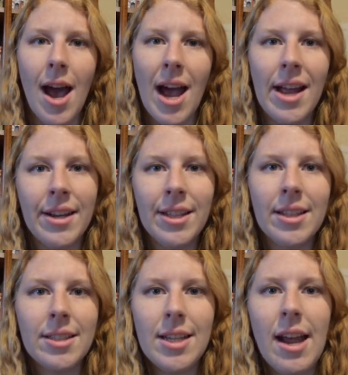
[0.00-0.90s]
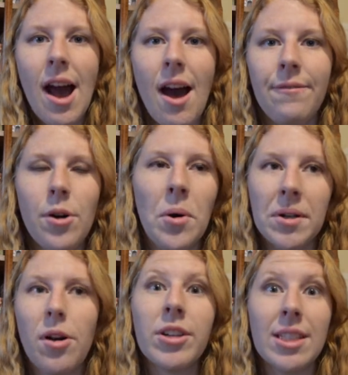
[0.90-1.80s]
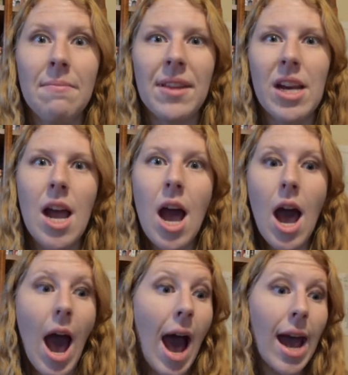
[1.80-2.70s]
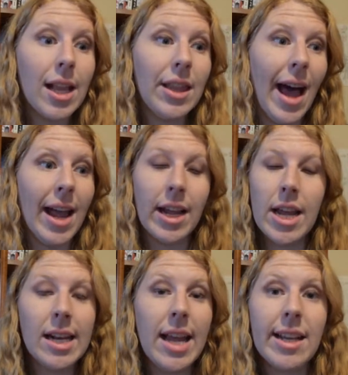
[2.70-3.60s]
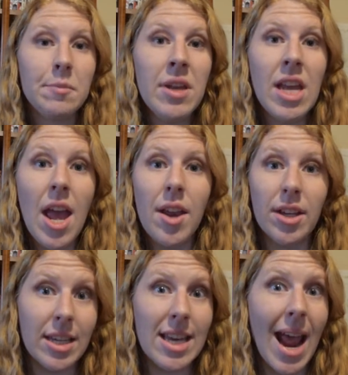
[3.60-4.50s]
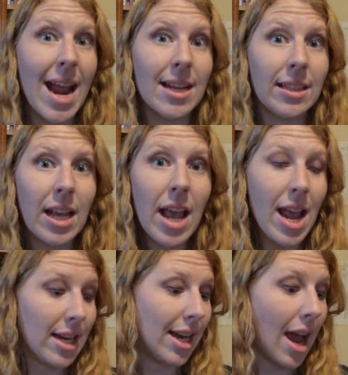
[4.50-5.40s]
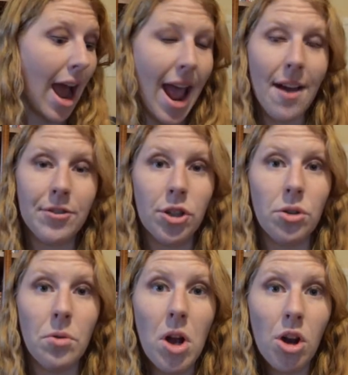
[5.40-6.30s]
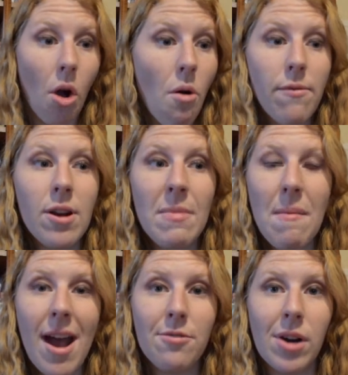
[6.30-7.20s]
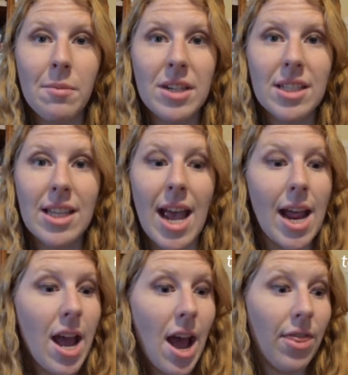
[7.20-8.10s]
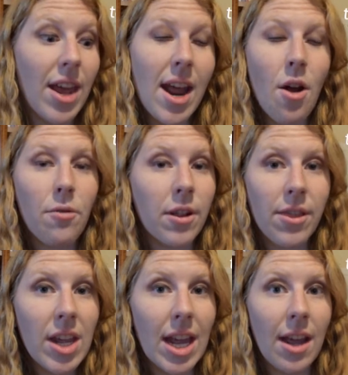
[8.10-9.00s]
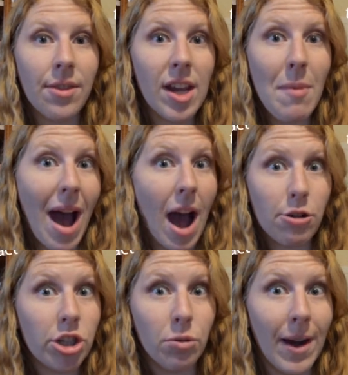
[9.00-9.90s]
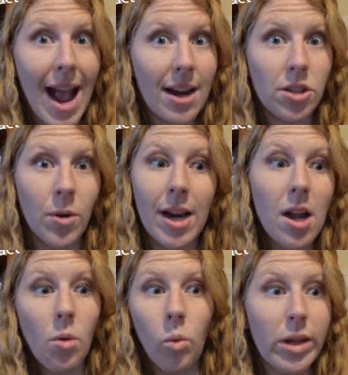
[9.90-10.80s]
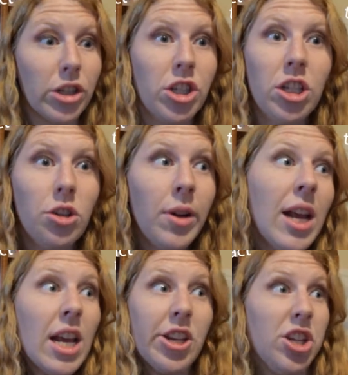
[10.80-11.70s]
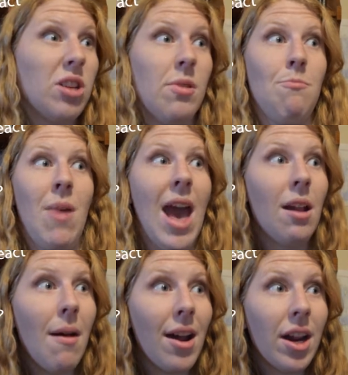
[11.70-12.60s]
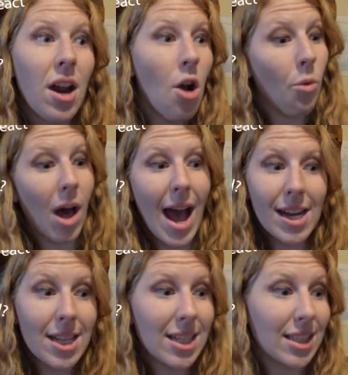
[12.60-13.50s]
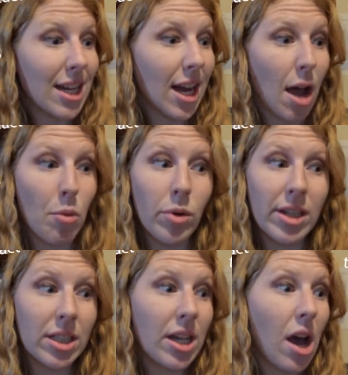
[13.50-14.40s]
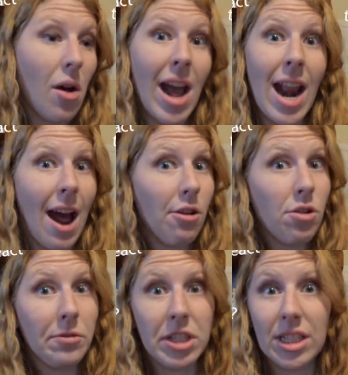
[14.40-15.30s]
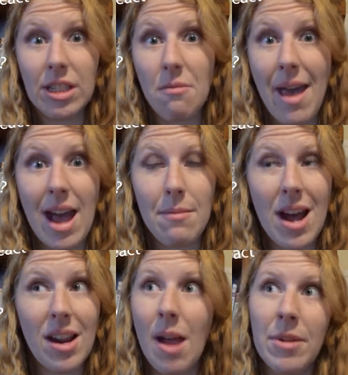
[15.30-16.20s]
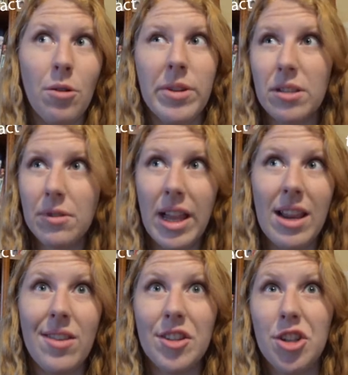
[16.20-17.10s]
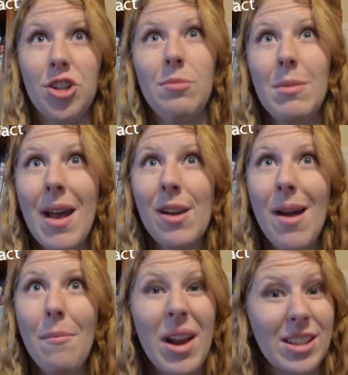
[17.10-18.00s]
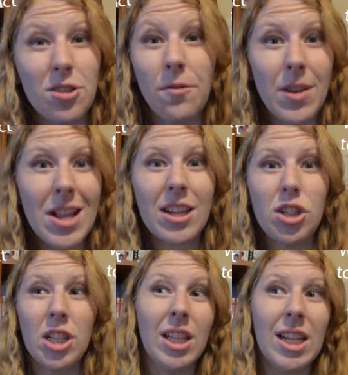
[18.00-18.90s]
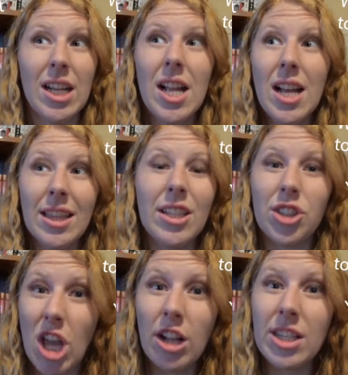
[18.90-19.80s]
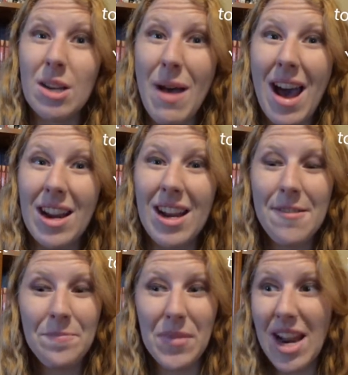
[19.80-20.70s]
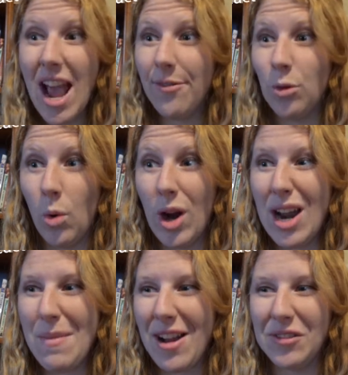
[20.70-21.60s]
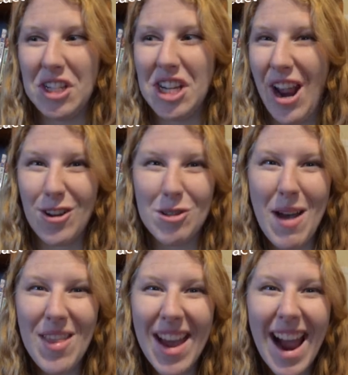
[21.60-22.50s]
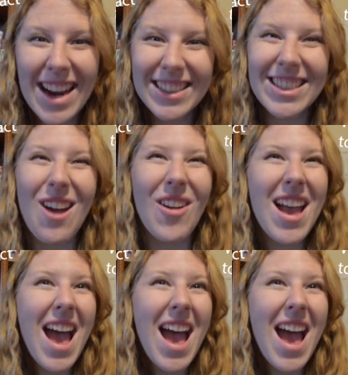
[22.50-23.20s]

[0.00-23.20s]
I need this day off, or something. It takes me days. I have to go over in my mind what I'm going to say. Then I overthink it and think about how she'll react to it. Will she do it? Is she going to be mad about it? Well, I did this thing a couple weeks ago, and I don't know if she's still mad about it. It wasn't really anything she should be mad about, but I still feel like she's a little salty about it. Then I have to worry about if she cares about that kind of stuff.